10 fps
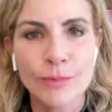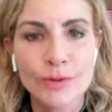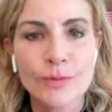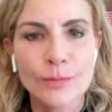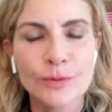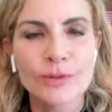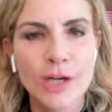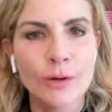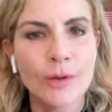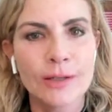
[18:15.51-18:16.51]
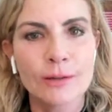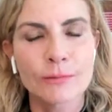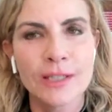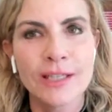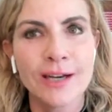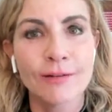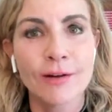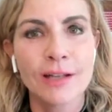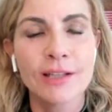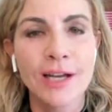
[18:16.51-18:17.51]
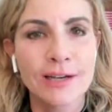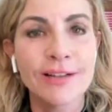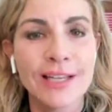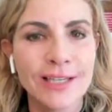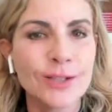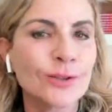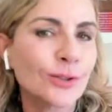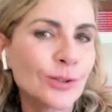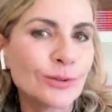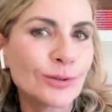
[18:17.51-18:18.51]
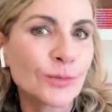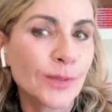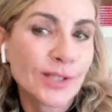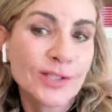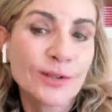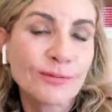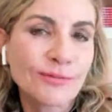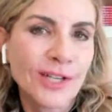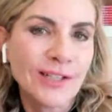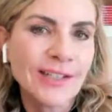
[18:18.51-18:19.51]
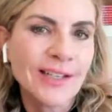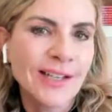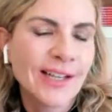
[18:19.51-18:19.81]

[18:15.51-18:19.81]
Most people know and can recount a lot of 80s tunes because they're fun,